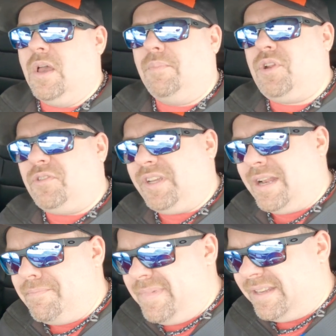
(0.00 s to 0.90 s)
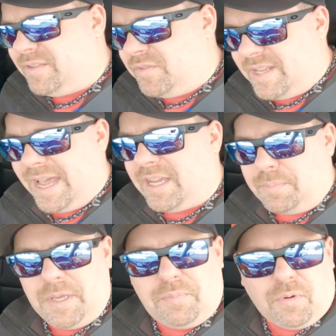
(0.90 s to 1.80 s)
but you also get a mix of tech
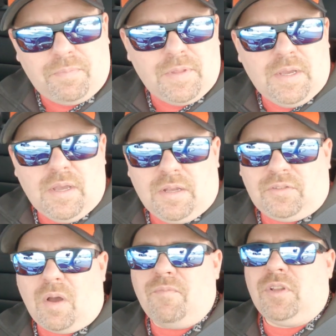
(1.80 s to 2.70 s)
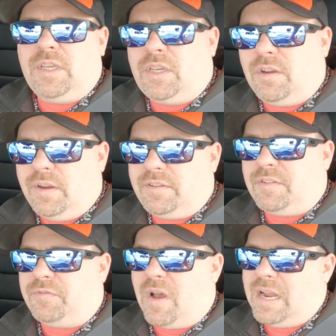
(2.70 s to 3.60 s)
people. So I'm really curious
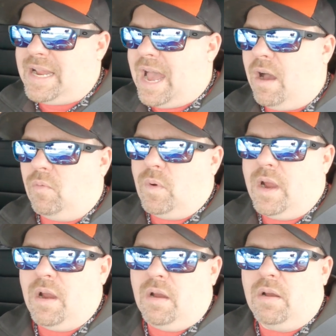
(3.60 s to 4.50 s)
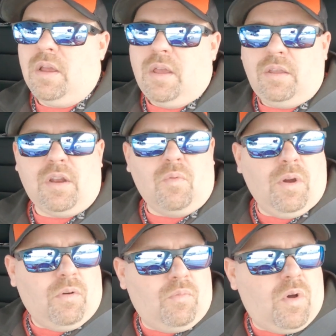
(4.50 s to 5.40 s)
to find out where, you know,
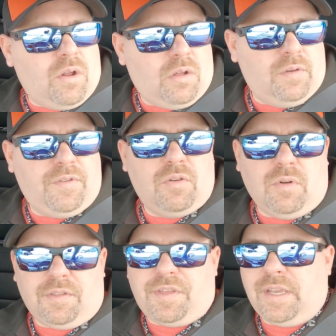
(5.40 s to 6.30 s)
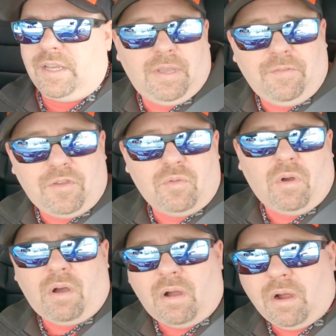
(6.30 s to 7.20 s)
what all of you are thinking. If you
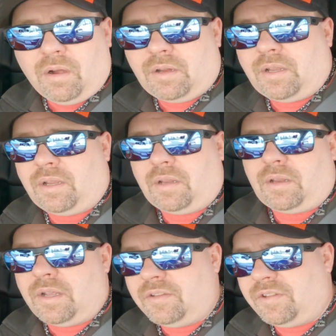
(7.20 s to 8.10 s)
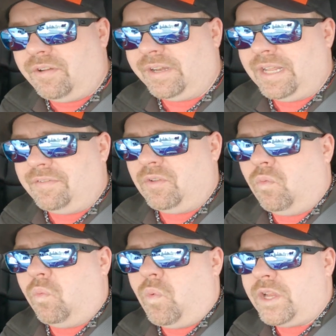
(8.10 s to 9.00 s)
are considering an
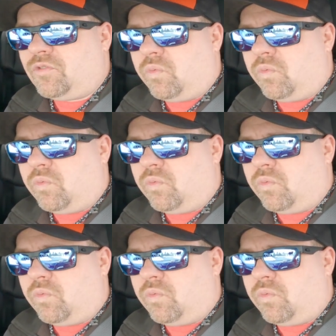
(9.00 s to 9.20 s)
EV, which